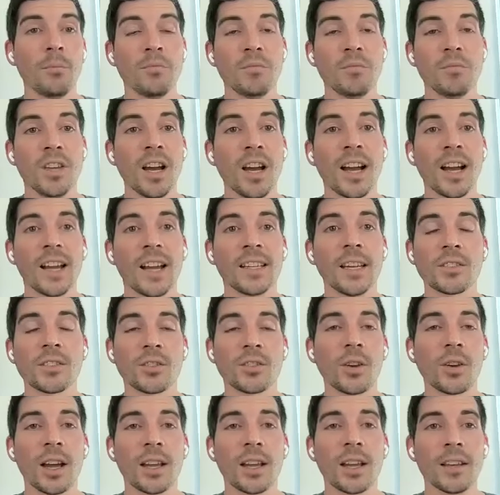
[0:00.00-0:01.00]
Yeah, I guess
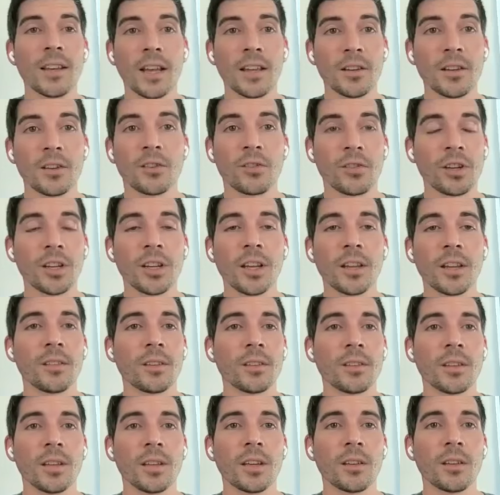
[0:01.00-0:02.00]
so. I agree. I
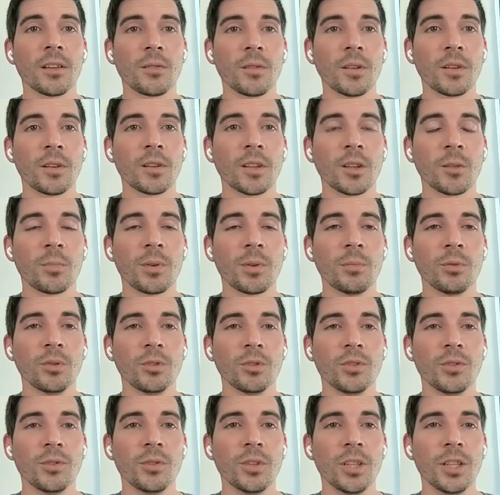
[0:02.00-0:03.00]
think that people
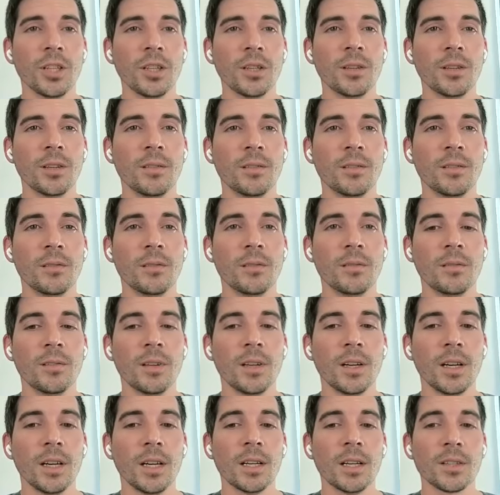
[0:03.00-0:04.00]
do need
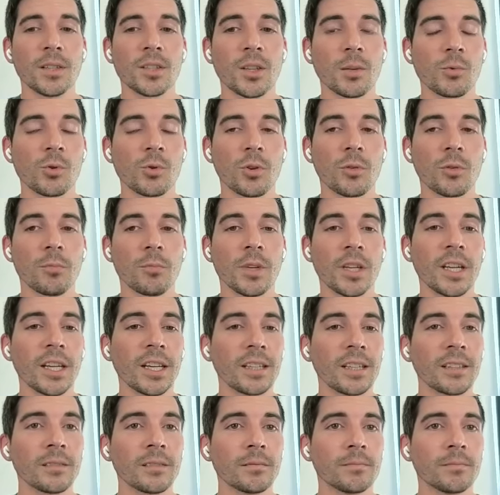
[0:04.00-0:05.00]
some sort of
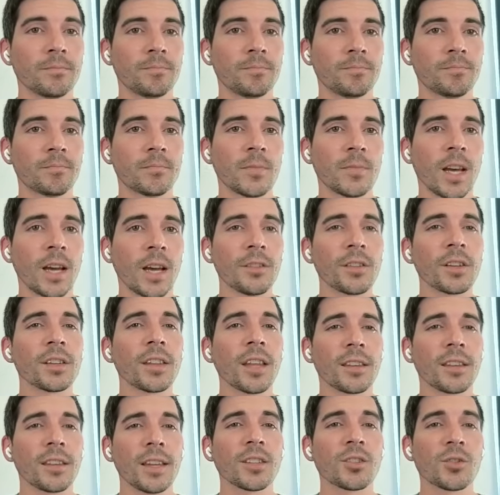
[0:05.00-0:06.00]
meaning. I think
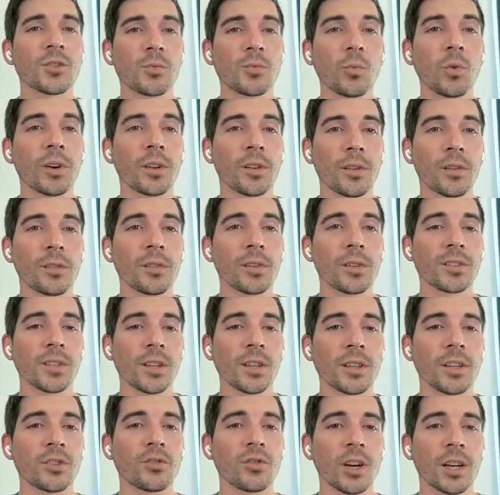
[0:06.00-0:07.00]
that that's one of the things
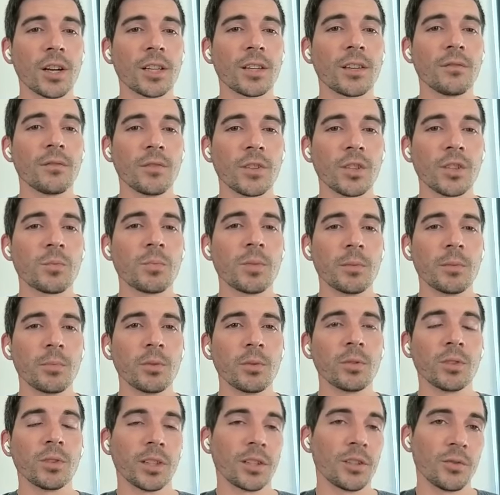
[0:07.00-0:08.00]
that they try to convince
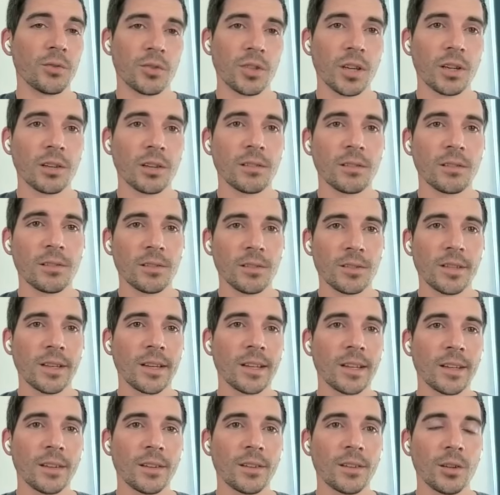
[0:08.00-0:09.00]
people, like you said, is
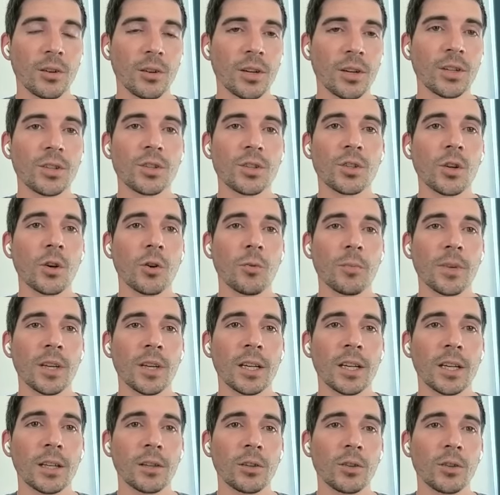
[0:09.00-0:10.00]
that there is no
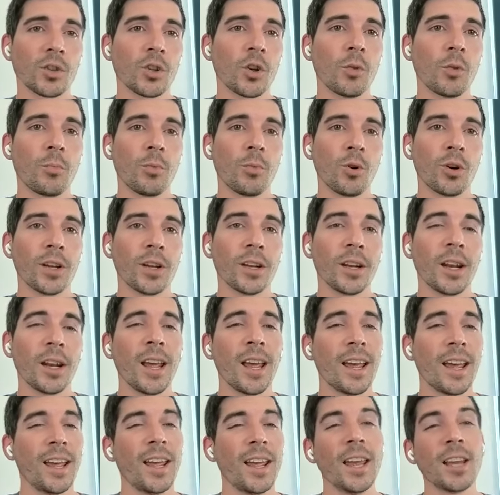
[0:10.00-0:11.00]
meaning, there's no point,
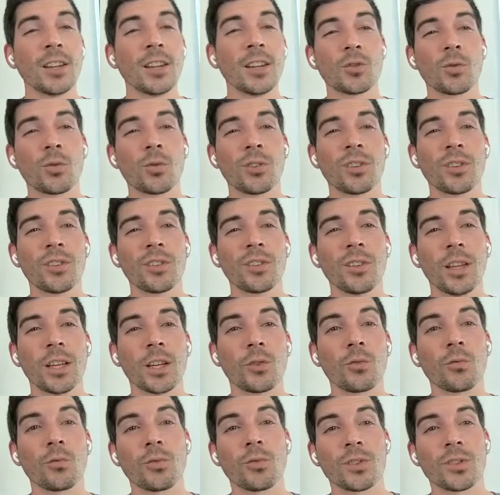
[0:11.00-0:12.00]
and sort of like
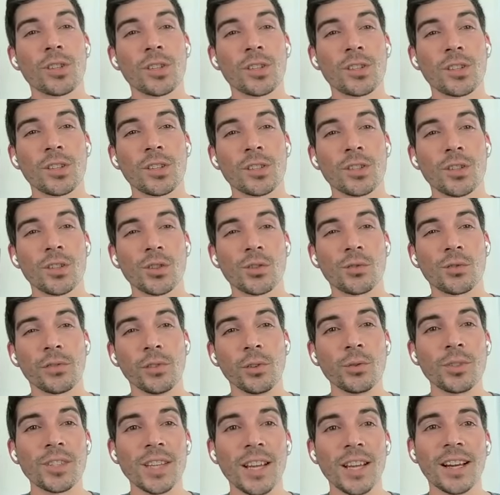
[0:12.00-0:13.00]
resistance is
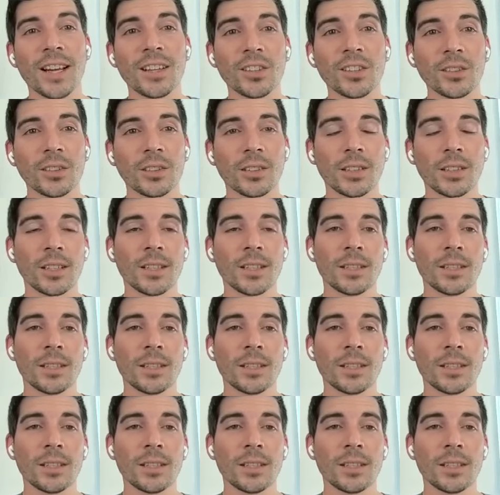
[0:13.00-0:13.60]
futile.